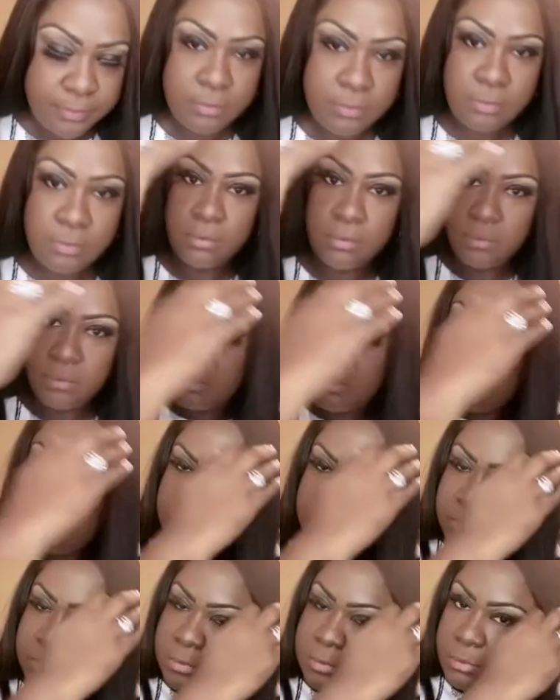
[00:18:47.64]

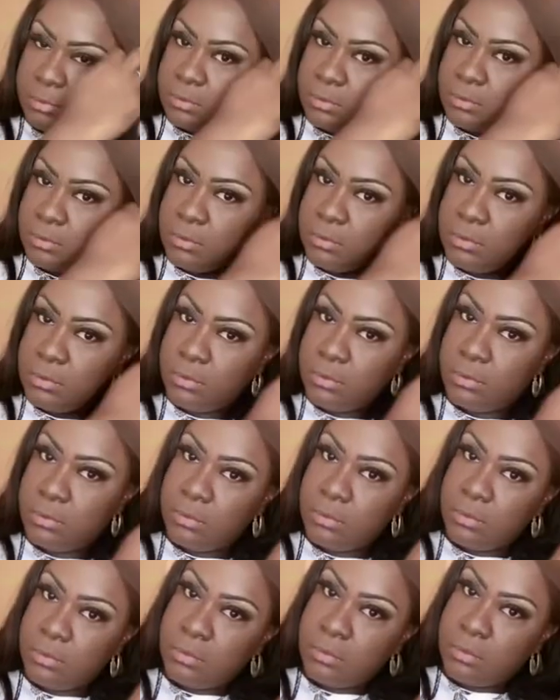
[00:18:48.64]

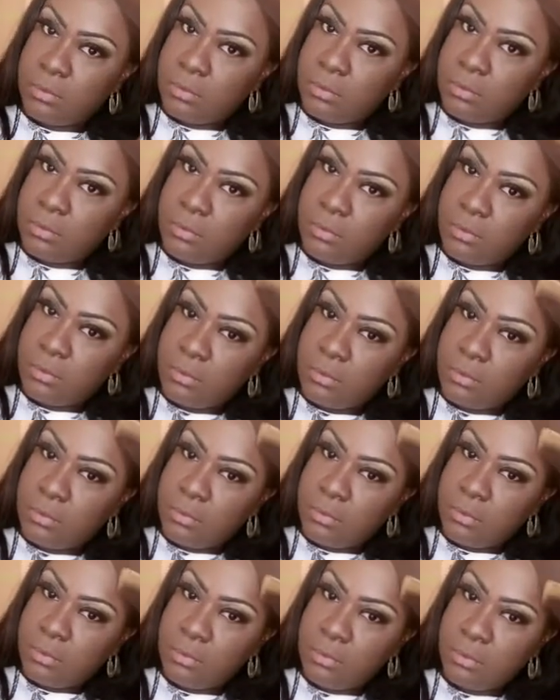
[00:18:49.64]

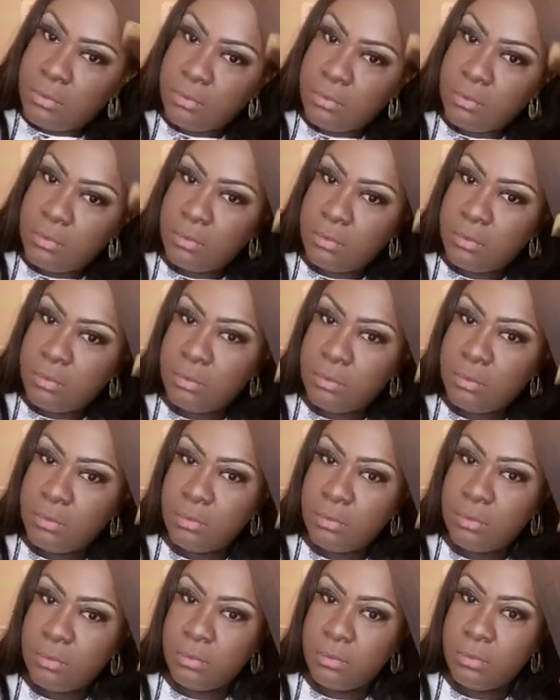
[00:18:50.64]

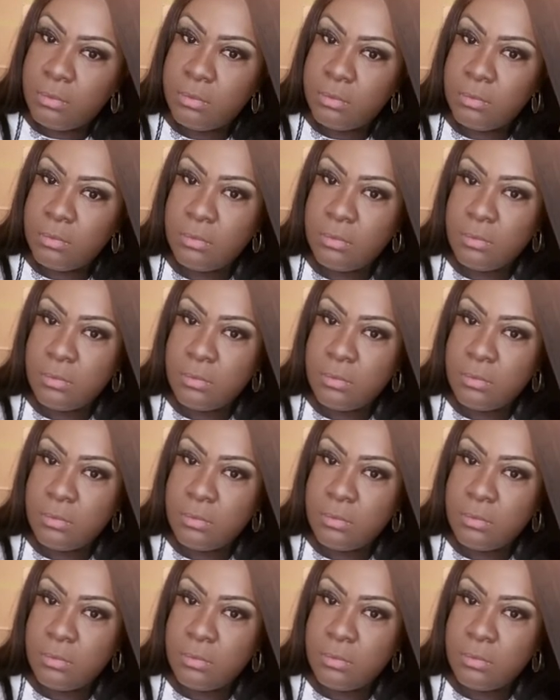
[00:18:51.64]
No one is speaking in this clip.